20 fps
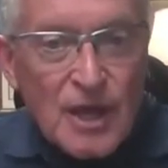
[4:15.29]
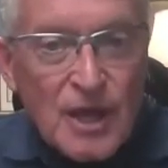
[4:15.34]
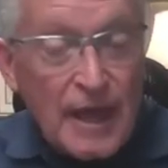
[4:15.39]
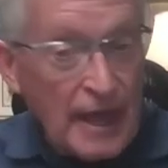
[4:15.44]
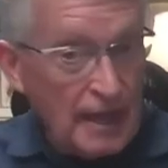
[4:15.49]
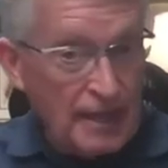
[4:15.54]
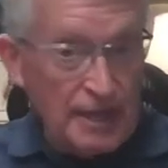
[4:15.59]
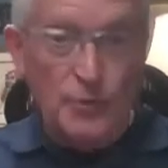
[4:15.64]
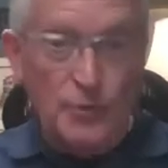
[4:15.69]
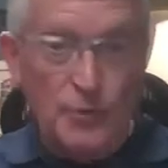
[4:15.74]

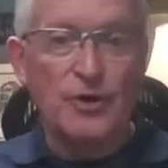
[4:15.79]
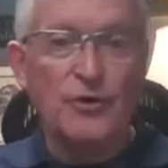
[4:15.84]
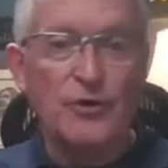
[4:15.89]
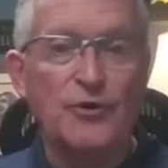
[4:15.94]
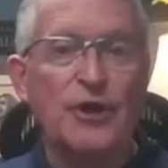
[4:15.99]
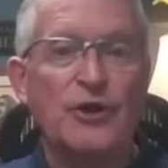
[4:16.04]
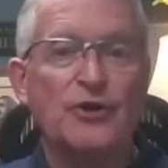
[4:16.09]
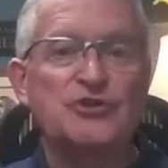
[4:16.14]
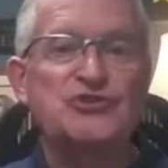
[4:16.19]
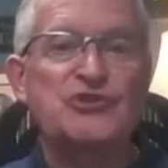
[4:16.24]
Anyone who
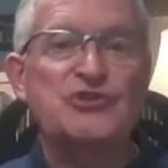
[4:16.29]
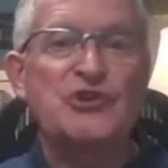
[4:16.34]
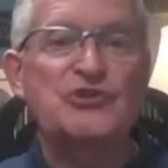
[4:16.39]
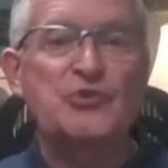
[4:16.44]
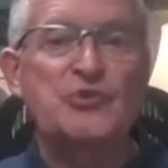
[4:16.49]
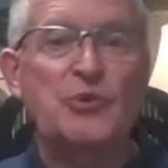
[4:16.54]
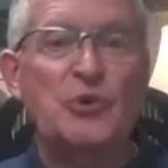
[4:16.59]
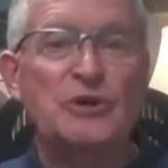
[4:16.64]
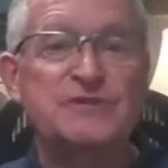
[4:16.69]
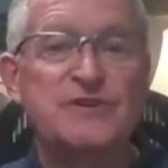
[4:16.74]
hears
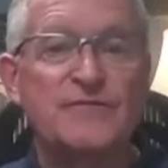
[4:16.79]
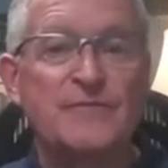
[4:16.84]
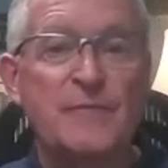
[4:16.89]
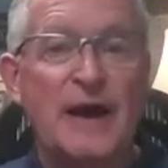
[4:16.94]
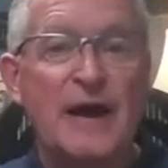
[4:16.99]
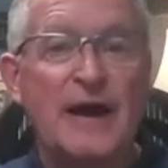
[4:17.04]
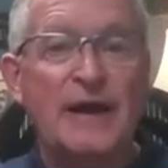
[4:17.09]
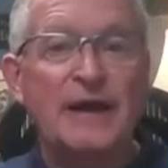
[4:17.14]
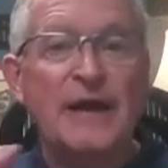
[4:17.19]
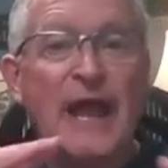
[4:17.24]
these words of
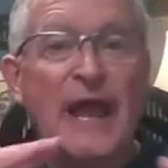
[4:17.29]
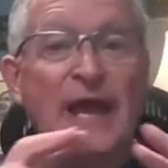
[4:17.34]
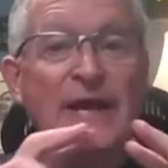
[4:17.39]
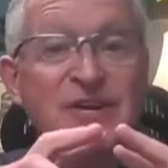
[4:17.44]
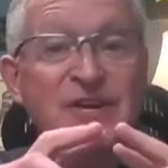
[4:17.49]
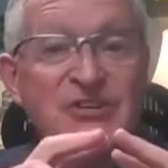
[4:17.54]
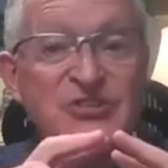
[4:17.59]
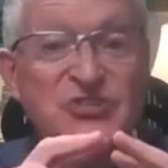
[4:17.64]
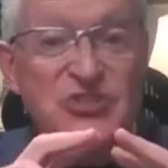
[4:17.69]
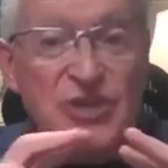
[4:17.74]
mine and
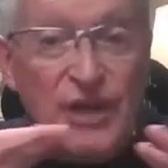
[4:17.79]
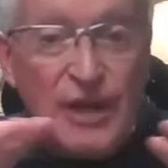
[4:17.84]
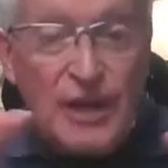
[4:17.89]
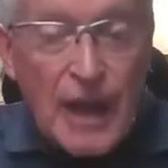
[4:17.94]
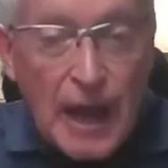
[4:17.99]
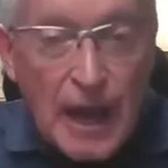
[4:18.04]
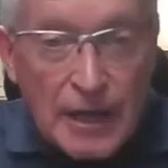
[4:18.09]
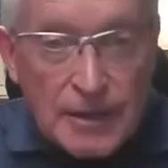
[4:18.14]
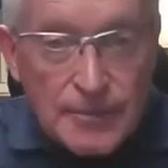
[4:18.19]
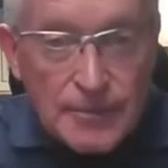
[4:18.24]
does
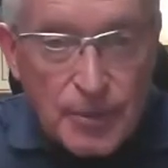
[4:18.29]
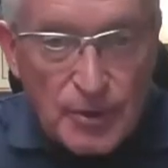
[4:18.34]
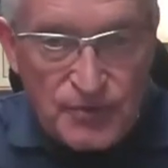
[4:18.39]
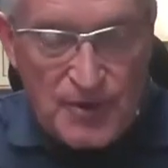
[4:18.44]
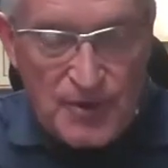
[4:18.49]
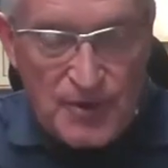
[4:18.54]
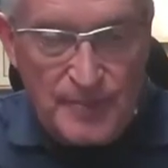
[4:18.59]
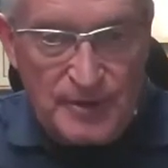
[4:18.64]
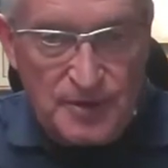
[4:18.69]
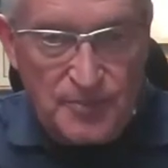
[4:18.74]
not put
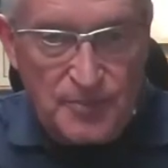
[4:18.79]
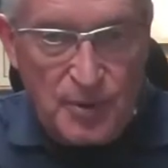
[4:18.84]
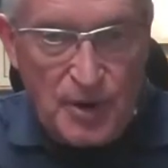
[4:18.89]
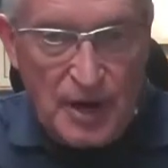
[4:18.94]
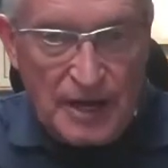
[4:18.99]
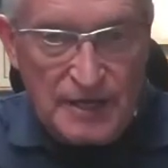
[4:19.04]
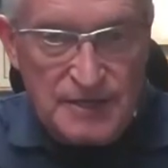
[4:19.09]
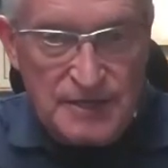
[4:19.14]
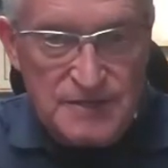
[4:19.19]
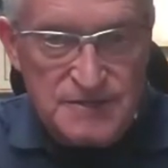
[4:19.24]
them into
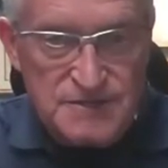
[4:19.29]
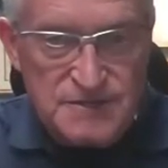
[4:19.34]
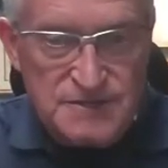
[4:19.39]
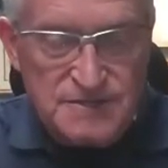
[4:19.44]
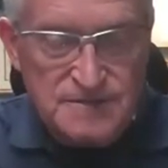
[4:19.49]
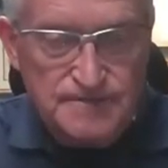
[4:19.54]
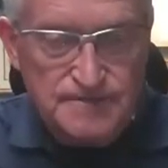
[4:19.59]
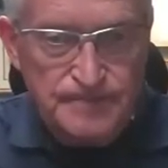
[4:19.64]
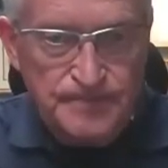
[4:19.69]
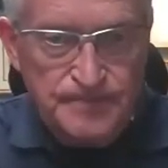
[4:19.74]

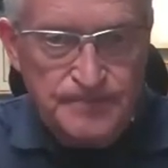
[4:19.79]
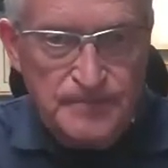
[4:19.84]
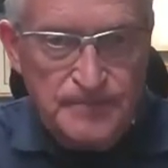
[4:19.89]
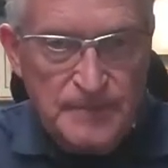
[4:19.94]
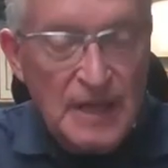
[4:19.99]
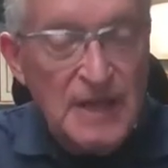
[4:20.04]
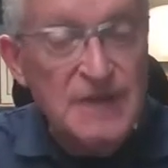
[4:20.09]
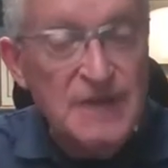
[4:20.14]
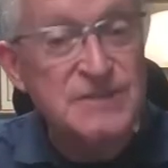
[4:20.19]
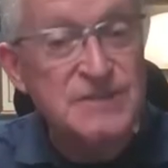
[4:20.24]
practice
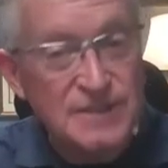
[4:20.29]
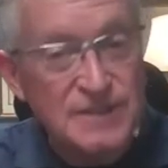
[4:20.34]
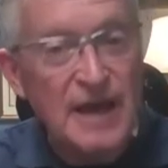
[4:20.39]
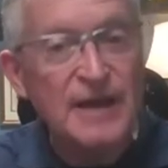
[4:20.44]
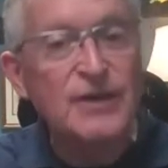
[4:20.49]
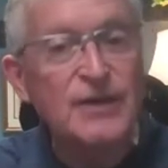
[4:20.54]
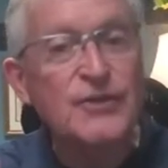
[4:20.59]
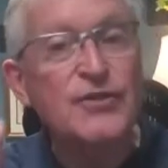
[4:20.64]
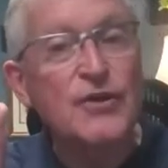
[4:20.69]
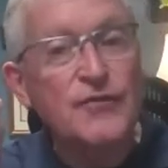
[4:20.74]
is
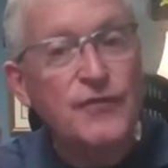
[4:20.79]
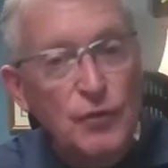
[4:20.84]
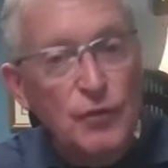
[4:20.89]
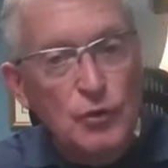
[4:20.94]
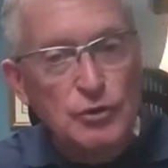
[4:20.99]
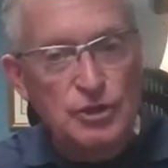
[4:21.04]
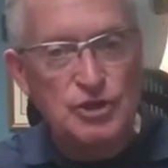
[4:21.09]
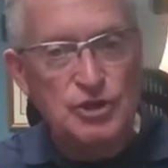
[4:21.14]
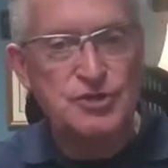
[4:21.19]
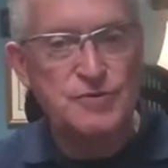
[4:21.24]
like the
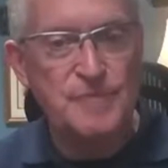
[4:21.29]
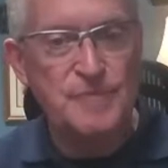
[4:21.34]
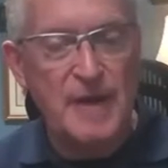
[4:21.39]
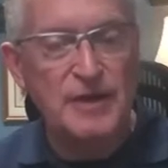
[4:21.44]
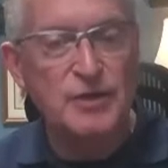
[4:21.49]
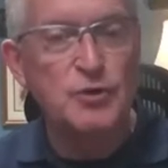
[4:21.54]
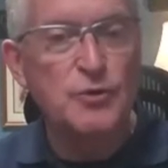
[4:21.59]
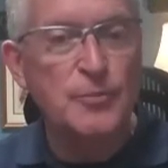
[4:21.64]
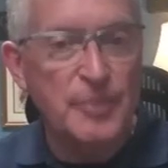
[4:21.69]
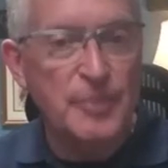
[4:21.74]
foolish man
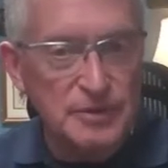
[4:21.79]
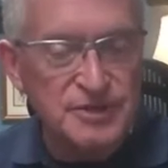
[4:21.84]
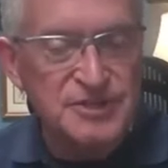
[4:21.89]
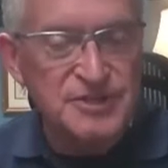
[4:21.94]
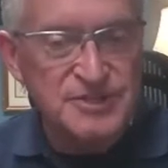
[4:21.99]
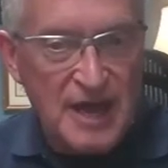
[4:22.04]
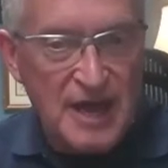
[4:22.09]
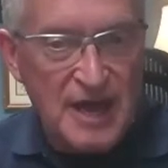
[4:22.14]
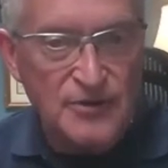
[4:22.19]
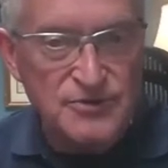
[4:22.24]
who built
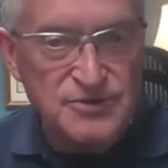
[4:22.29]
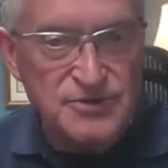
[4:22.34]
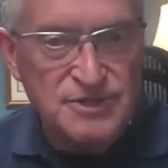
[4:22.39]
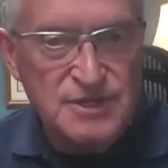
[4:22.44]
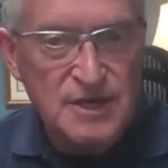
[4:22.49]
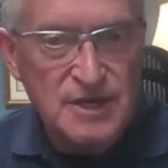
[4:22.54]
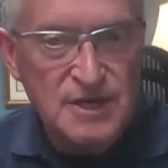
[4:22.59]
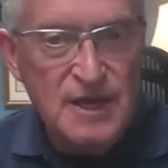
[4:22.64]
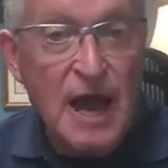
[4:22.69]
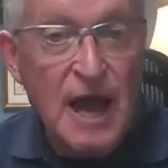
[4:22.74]
his house
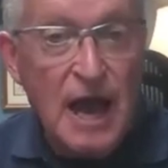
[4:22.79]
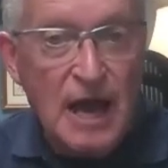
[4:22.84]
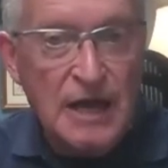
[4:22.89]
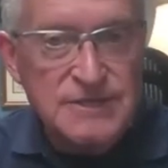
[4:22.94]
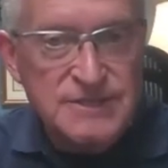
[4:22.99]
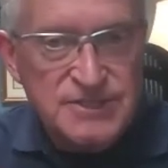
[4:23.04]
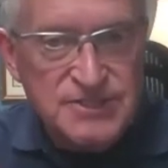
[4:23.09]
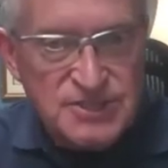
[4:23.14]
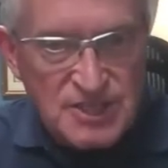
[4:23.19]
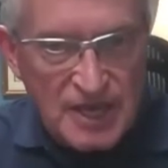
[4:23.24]
on
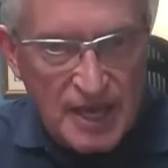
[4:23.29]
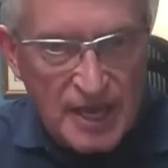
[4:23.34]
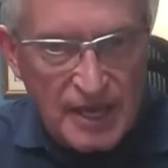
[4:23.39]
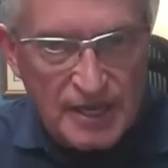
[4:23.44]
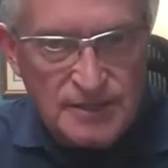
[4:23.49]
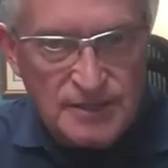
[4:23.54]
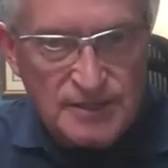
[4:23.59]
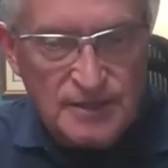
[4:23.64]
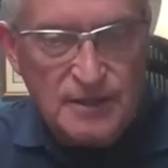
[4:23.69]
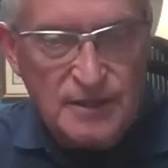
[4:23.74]

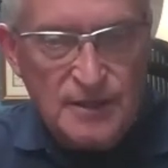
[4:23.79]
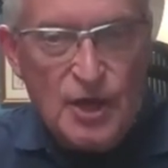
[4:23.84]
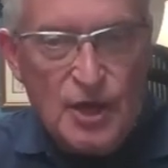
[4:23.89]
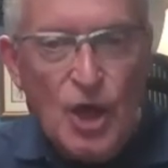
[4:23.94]
sand.